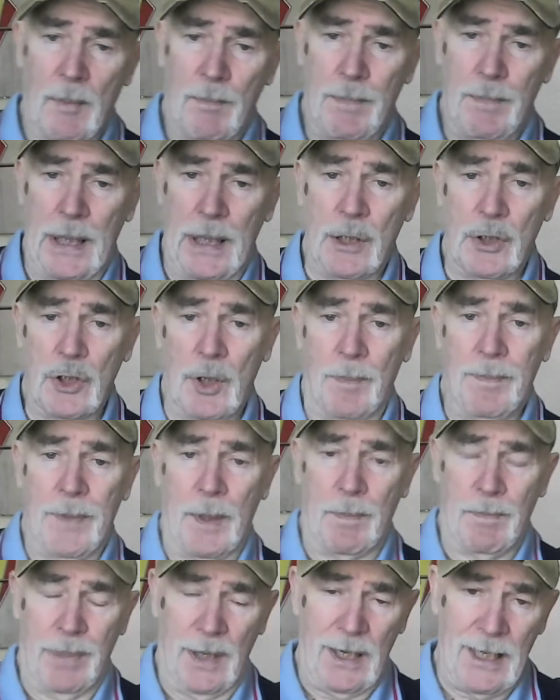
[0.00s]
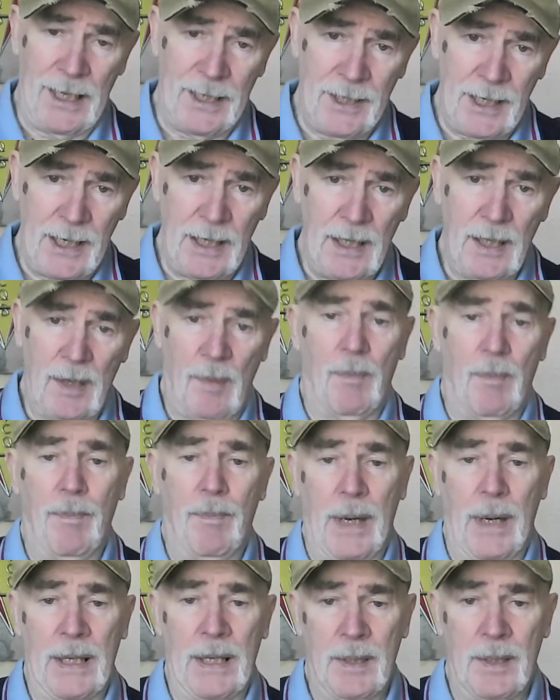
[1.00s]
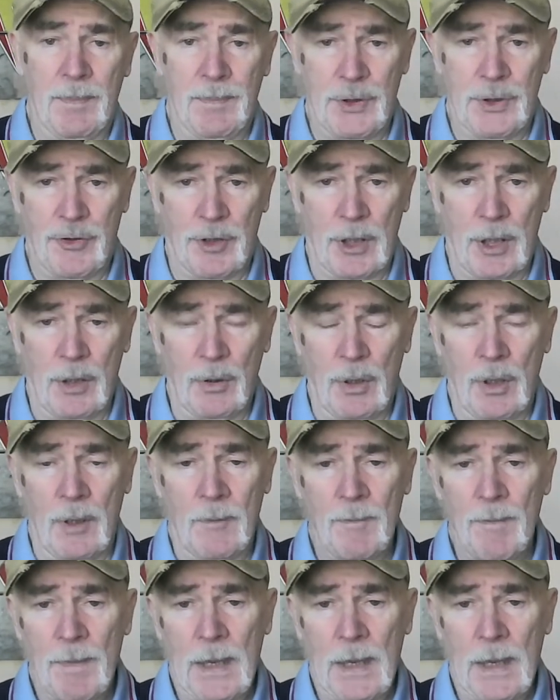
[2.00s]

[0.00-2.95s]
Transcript: build-up, the planning by the patrol,